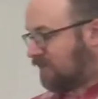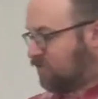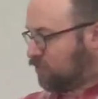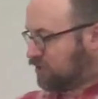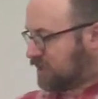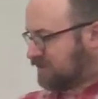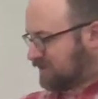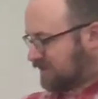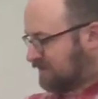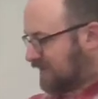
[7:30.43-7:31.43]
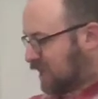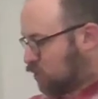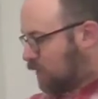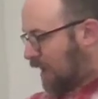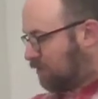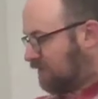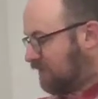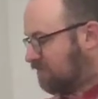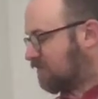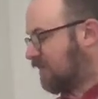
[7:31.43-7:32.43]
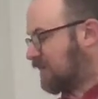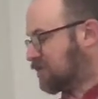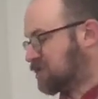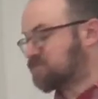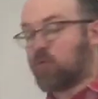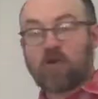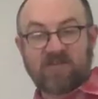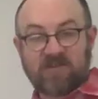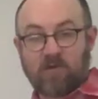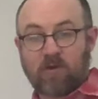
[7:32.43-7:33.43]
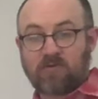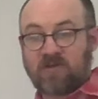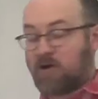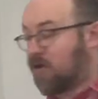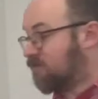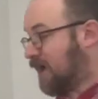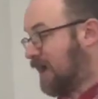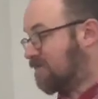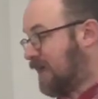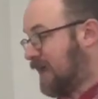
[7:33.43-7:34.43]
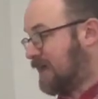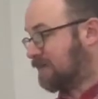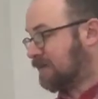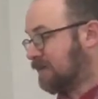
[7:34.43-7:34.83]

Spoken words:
if you just, say you rounded this to like just 0.0058,